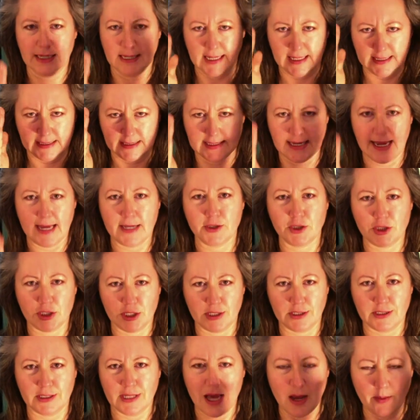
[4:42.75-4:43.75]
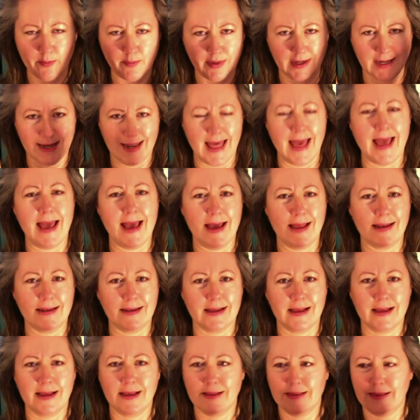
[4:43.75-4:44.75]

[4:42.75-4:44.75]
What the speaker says: intention, a plan.